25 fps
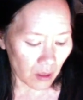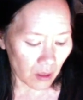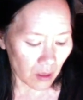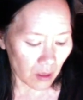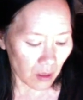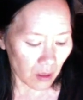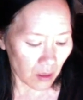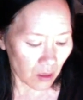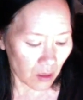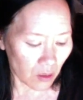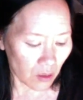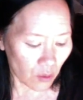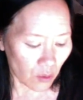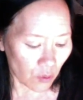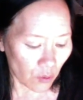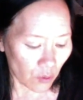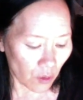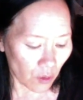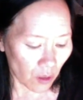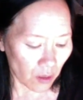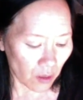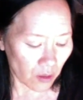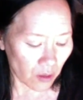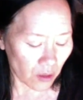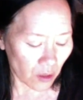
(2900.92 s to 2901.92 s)
You
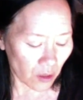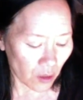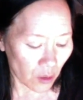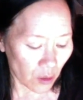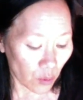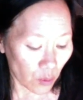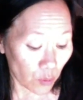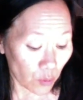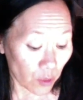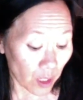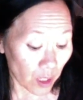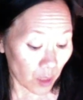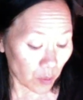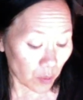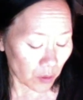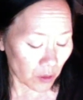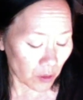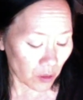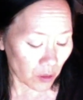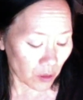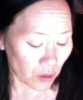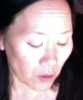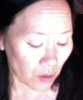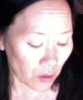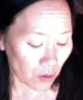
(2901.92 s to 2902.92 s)
also were able
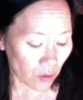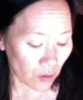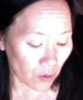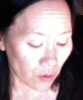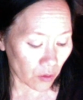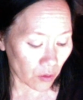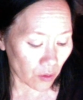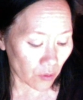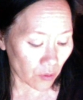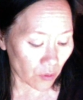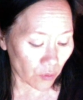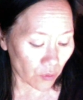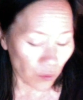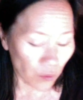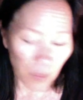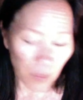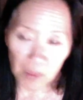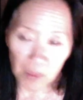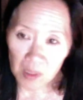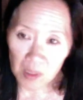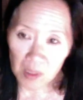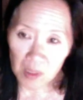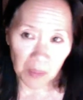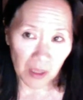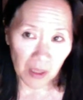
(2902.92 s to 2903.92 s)
to
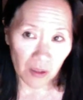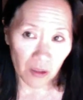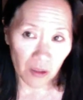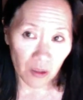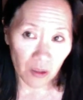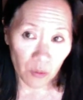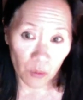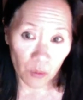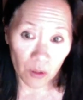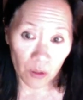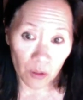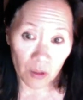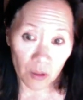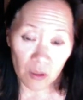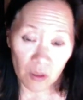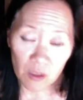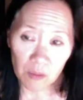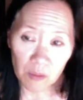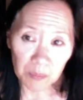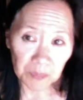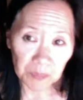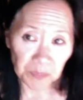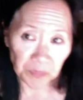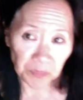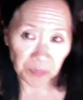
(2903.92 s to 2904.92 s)
repeat back her
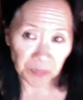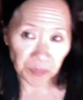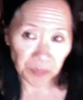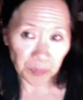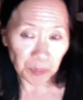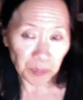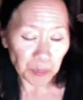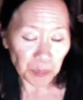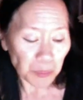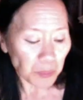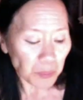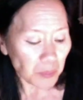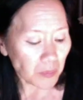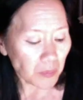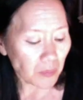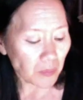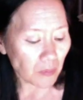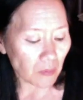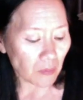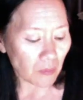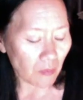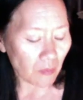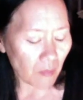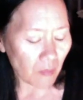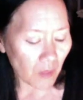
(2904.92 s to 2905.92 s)
words,
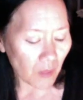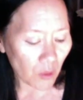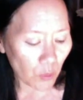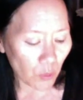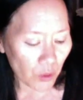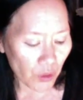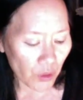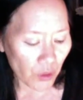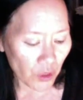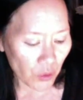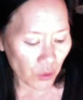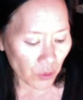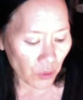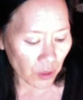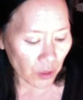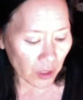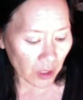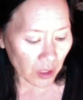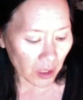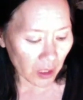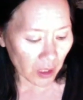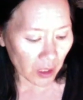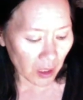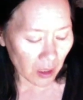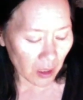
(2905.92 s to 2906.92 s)
which is really
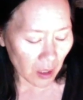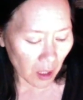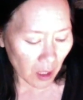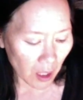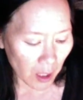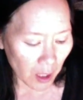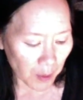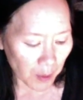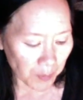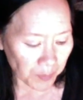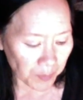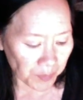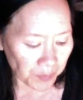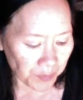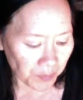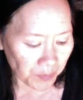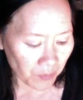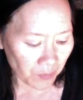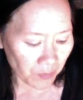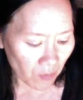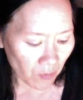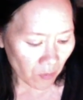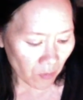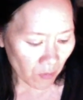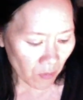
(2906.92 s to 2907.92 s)
good.
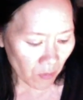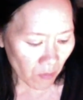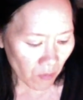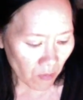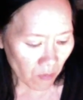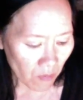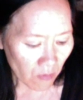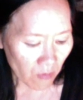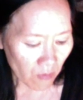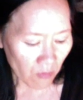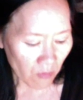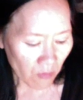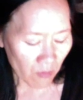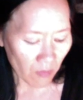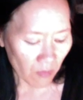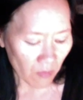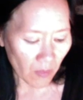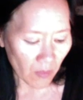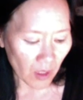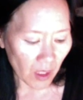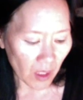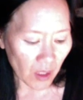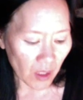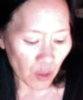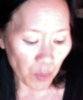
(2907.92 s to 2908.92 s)

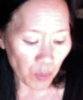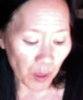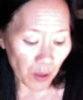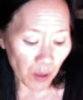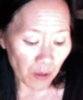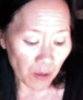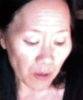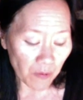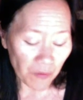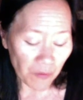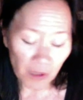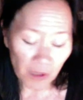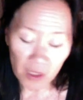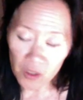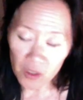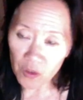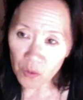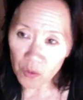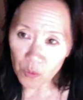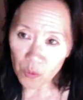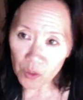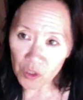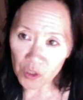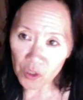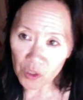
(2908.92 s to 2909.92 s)
And you paraphrased
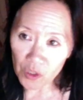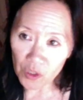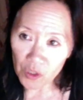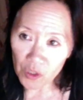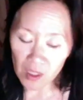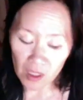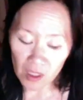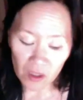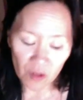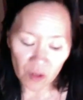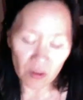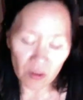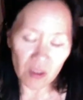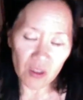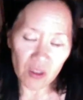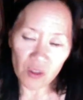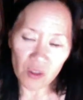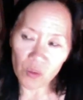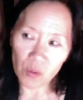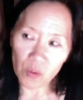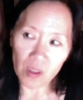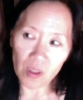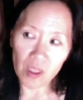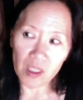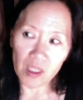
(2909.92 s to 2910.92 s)
what she said. So this is
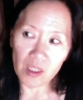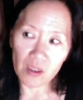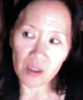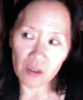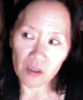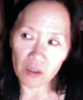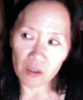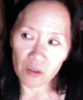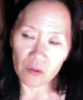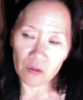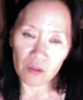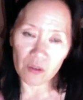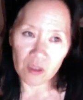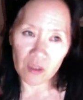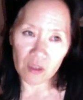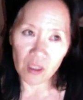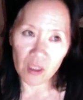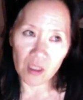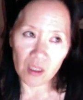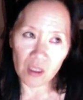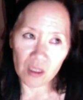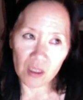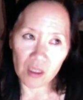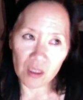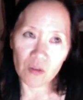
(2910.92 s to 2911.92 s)
what I hear you
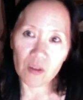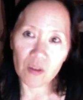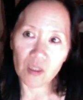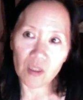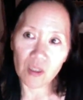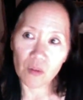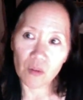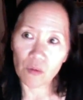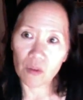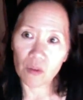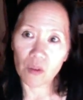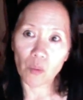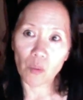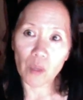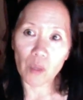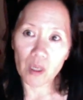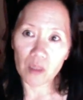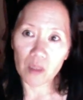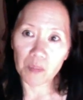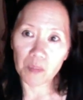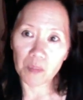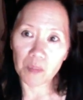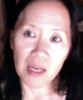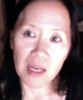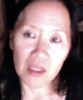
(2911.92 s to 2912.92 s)
saying, and you said it really
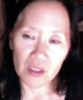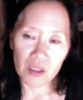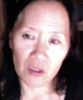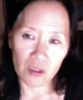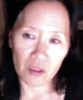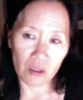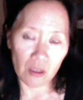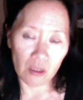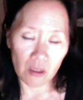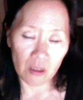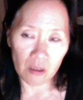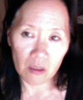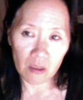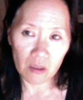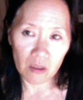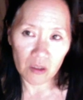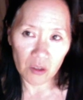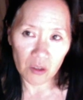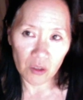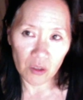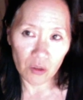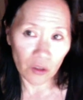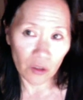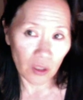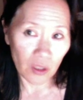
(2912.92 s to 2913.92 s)
well back to her. So
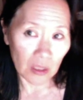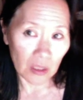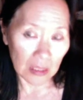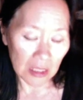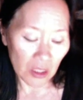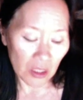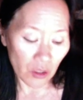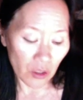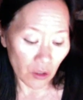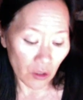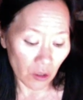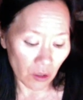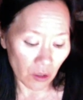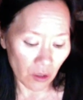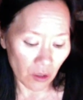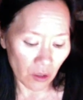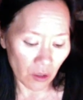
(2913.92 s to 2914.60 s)
you're a good listener.